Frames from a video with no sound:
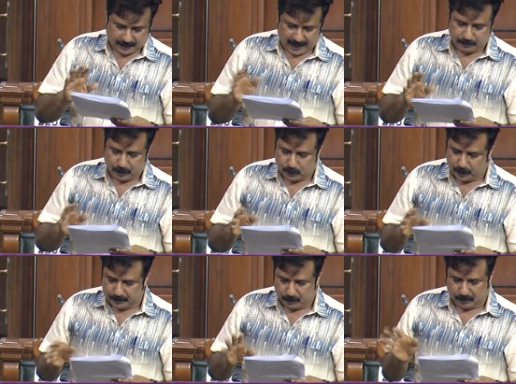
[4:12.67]
I'm not
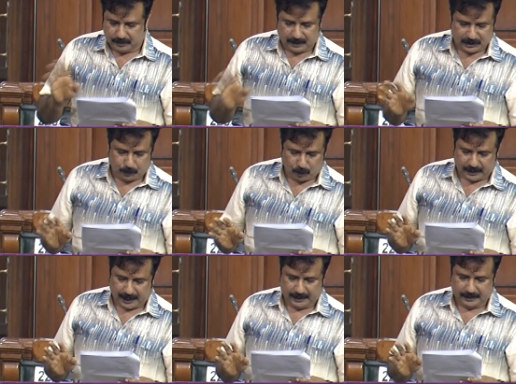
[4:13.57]
going more, much more
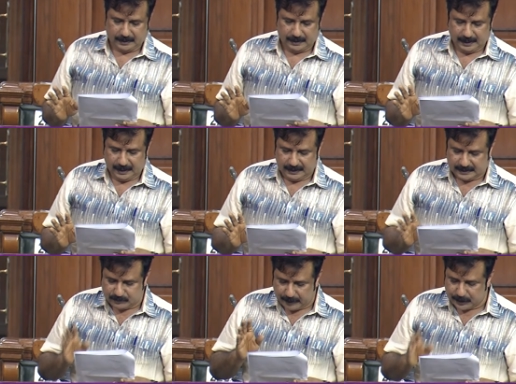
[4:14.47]
than. Is
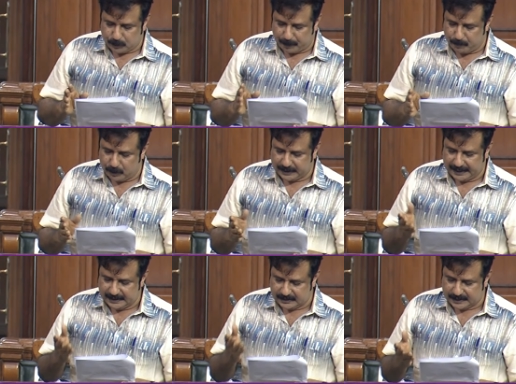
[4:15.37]
this way to promote the
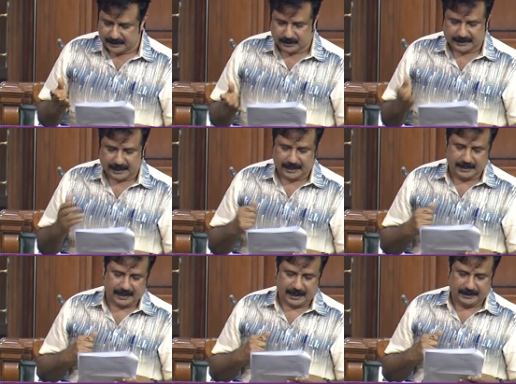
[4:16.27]
industry to trade
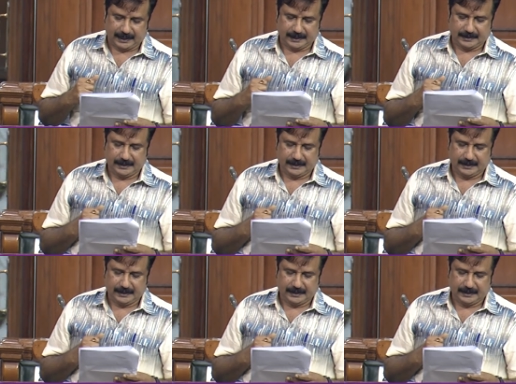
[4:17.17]
in the country?